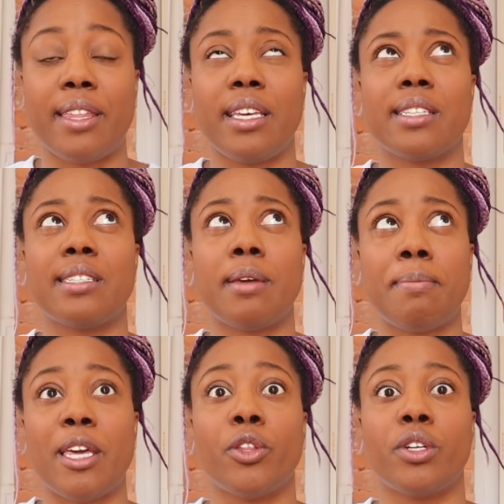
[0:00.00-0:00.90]
I think it's
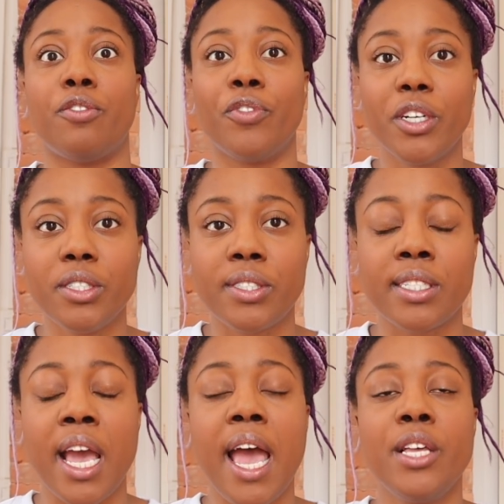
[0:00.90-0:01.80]
May
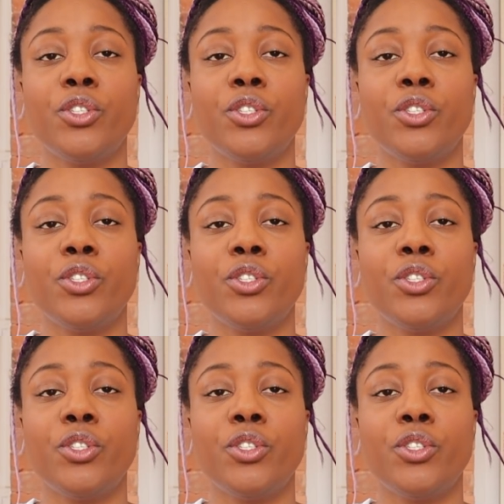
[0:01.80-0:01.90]
31st.